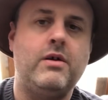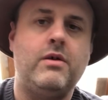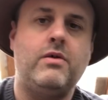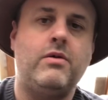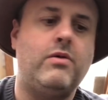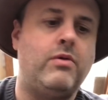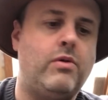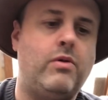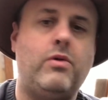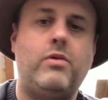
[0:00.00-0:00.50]

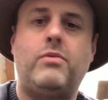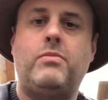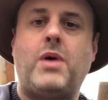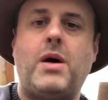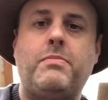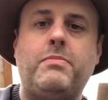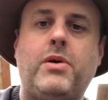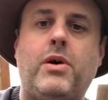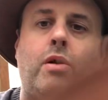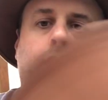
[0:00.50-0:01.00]
or my
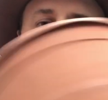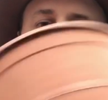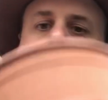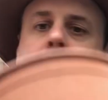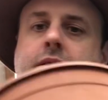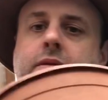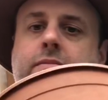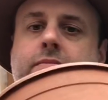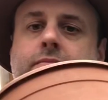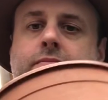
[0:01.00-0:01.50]

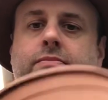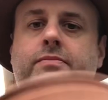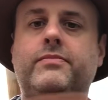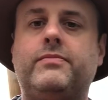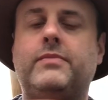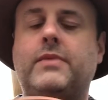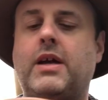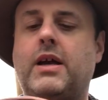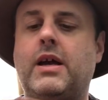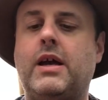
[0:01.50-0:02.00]
pot
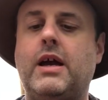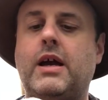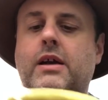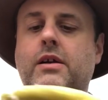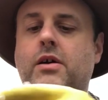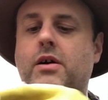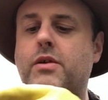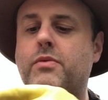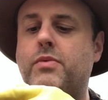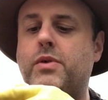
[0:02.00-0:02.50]
and
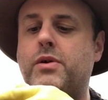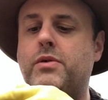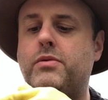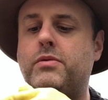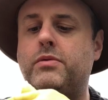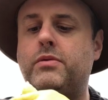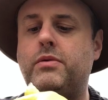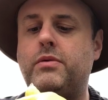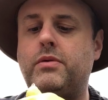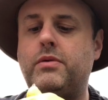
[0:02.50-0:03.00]
I will
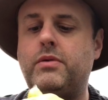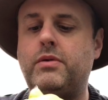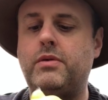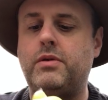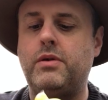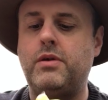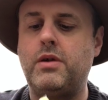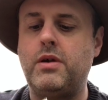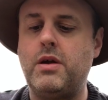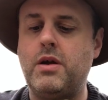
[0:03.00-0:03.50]

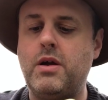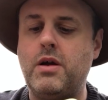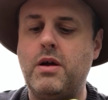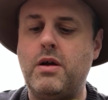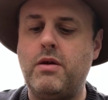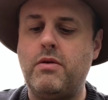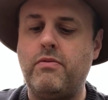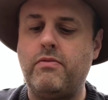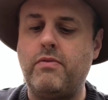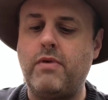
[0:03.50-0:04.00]

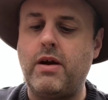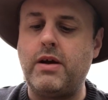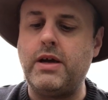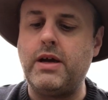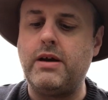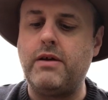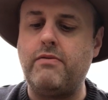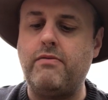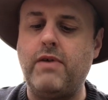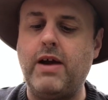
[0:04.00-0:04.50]
run it
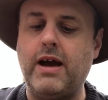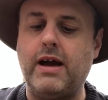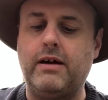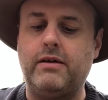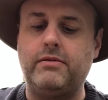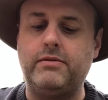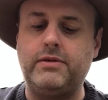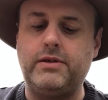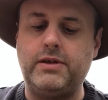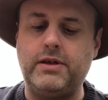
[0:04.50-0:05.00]

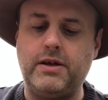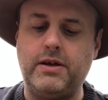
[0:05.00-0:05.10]
around